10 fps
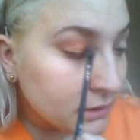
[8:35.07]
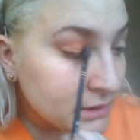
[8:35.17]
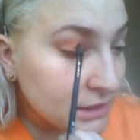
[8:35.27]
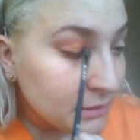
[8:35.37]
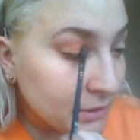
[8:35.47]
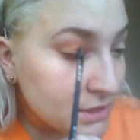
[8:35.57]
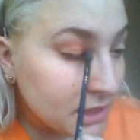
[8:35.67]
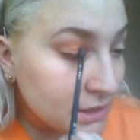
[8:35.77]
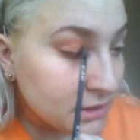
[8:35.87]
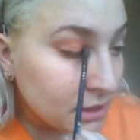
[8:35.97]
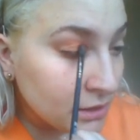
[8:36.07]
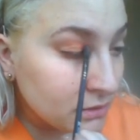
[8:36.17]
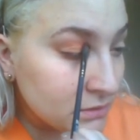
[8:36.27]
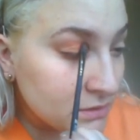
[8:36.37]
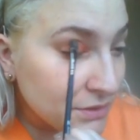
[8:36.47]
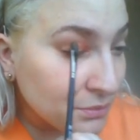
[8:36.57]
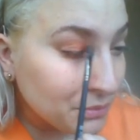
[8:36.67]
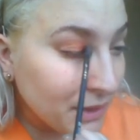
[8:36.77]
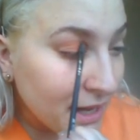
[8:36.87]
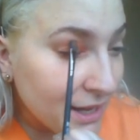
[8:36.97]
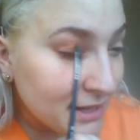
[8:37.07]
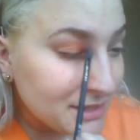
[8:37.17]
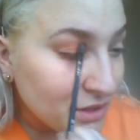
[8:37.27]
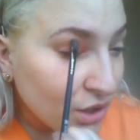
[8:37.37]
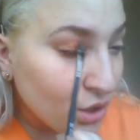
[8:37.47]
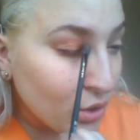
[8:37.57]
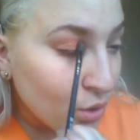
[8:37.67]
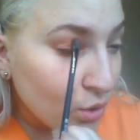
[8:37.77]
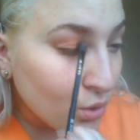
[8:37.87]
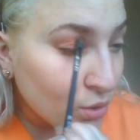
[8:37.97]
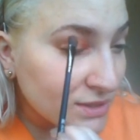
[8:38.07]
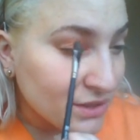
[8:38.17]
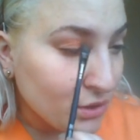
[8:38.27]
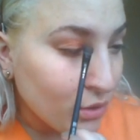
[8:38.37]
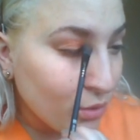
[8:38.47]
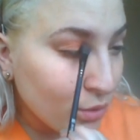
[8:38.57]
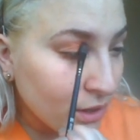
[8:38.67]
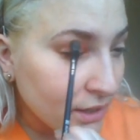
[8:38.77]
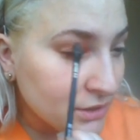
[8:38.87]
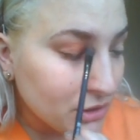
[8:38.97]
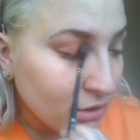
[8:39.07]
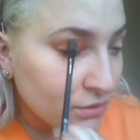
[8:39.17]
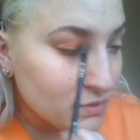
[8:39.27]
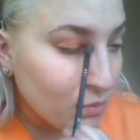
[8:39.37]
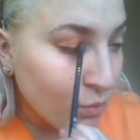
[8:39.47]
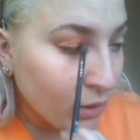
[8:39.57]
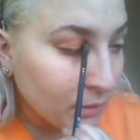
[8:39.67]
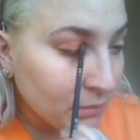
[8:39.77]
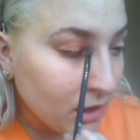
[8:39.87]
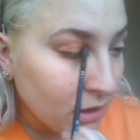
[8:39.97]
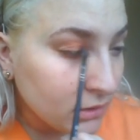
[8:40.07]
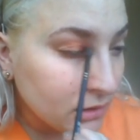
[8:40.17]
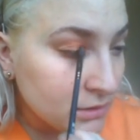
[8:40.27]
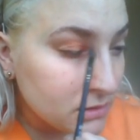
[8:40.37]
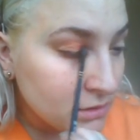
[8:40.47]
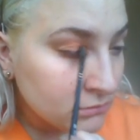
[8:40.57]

deeper skin tones, the reds and the gold and the orange, all those warm colors.